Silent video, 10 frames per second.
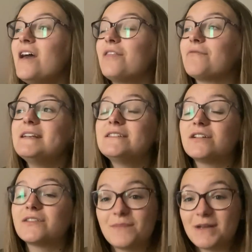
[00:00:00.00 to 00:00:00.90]
Three
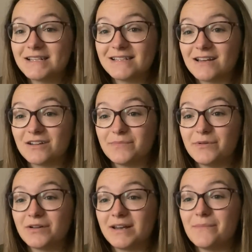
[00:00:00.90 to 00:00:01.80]
stars for me is still a good
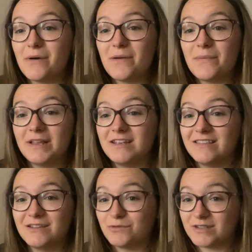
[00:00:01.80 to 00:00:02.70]
book, and in my opinion,
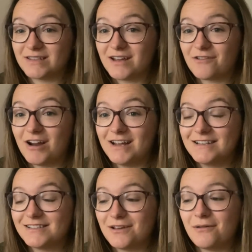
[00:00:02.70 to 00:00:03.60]
this wasn't that great,
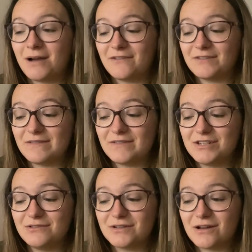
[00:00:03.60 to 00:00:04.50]
so I have to give it
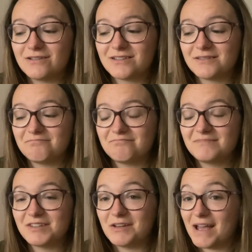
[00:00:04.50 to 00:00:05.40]
2 stars.
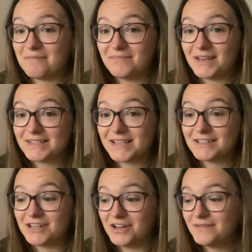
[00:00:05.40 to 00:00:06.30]
So yeah, that's that
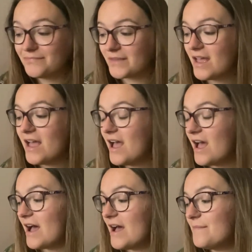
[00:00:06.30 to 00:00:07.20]
done.
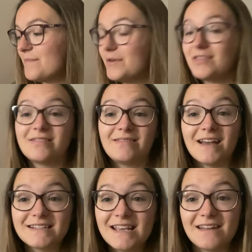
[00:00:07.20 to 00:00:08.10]
But
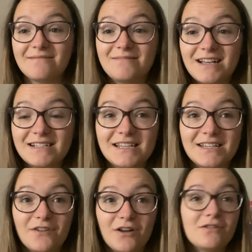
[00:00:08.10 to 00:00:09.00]
that's it. That's this
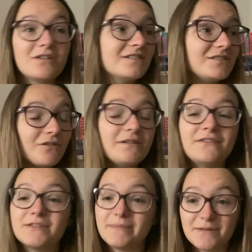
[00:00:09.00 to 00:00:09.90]
vlog. Sorry if
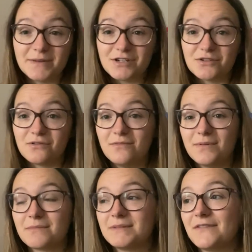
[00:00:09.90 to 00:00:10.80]
it's been a bit short,
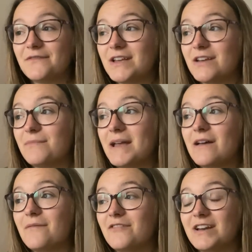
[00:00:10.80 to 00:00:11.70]
but I'm definitely going to make
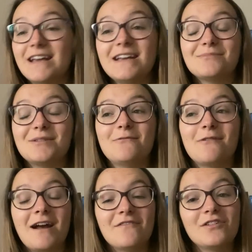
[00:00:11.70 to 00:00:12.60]
up for it next week, where
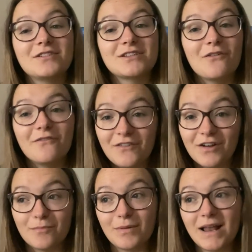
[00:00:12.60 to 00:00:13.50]
I have lots of
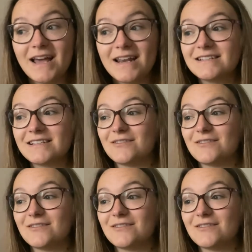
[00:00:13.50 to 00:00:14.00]
fun plans.